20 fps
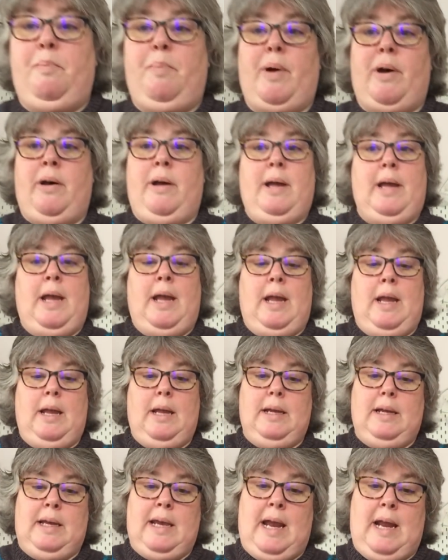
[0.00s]
by
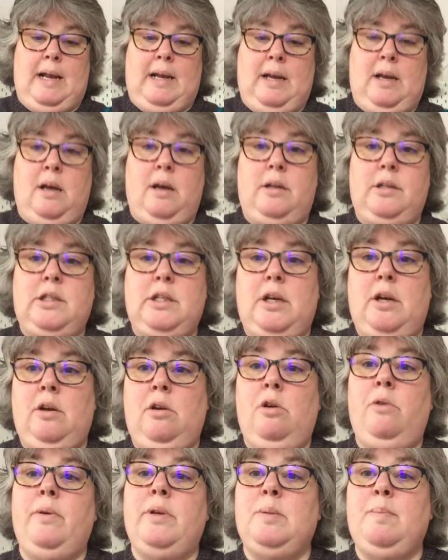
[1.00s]
Caitlin Hunter,
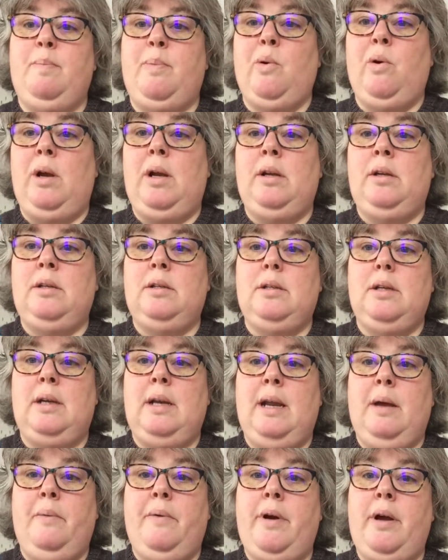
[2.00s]
who is Boyland
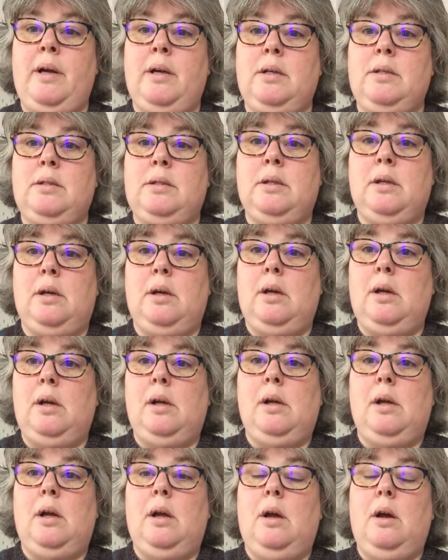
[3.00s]
Knitworks
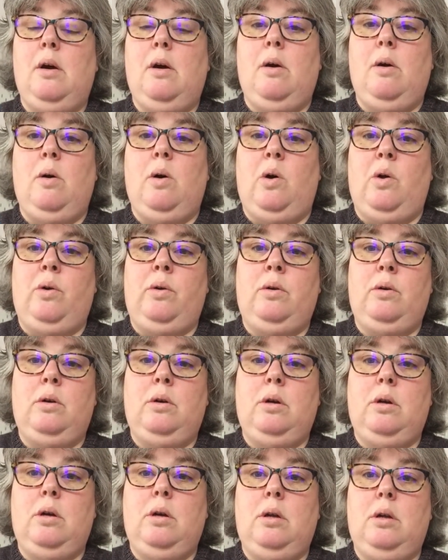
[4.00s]

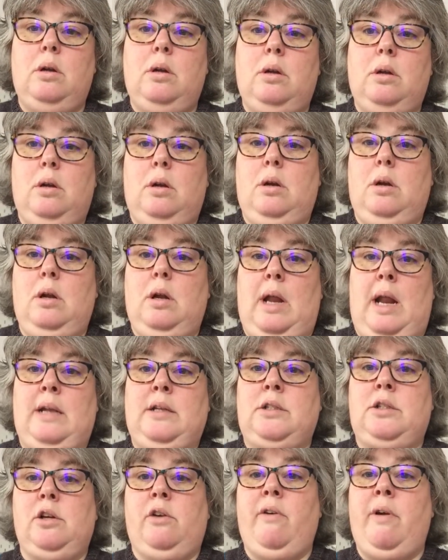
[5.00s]
on
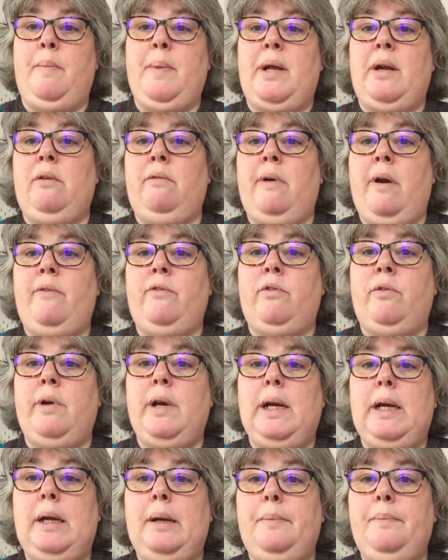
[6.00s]
Instagram and
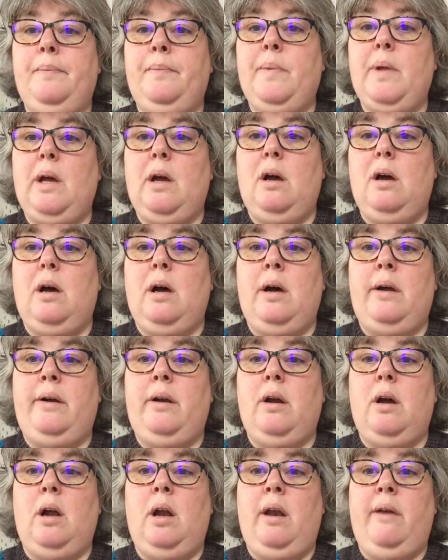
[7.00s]
Ravelry,
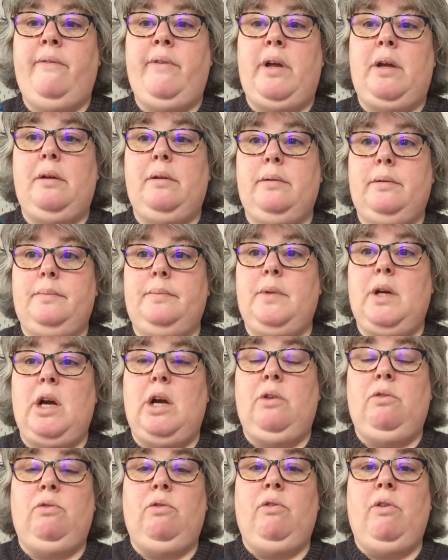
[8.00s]
and I love it.
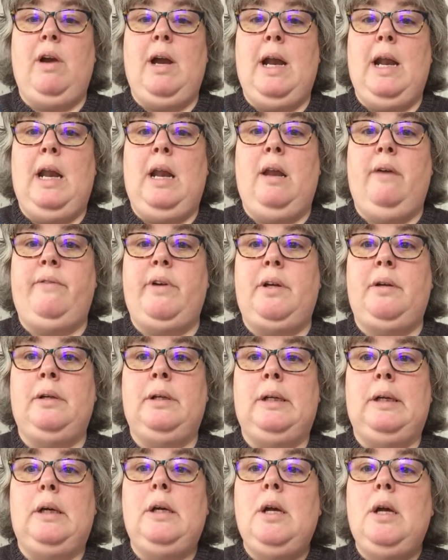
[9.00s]
I really love it.
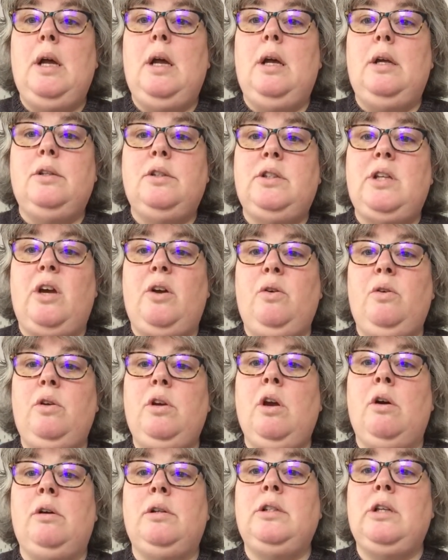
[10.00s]
So
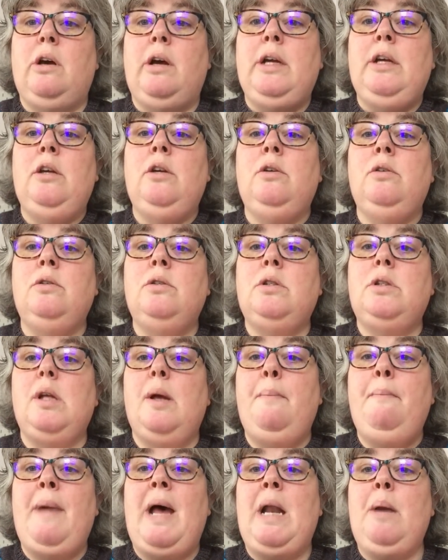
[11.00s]
yarns I used:
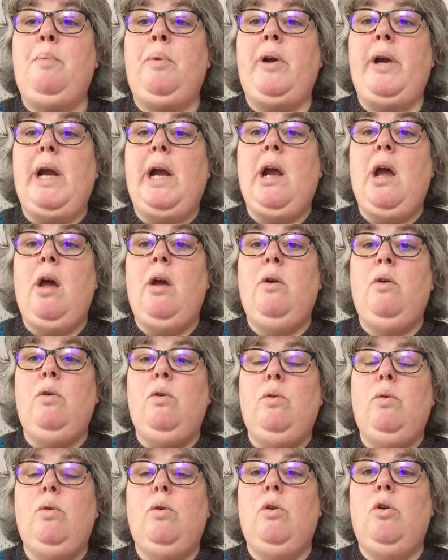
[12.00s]

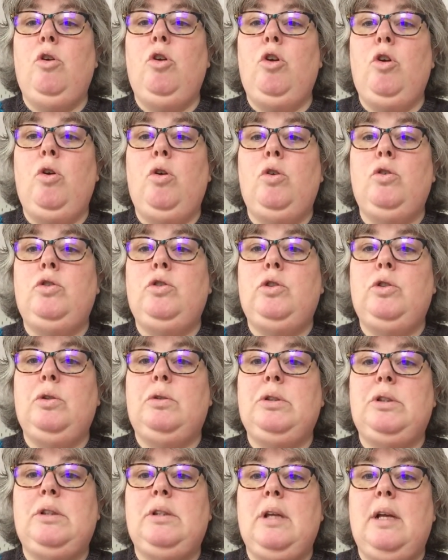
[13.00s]
Malabrigo
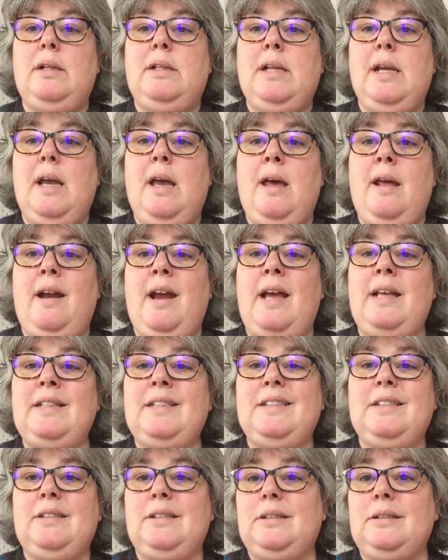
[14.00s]
dos
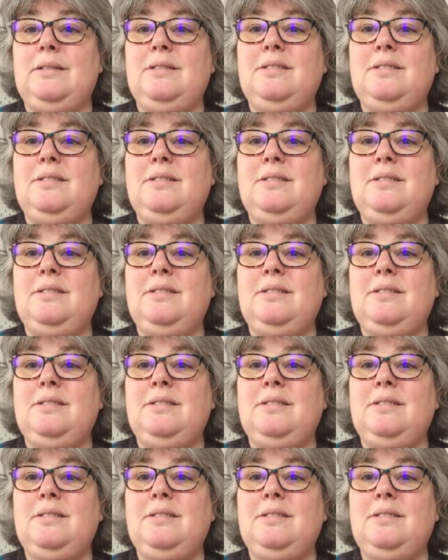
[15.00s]
Tierras.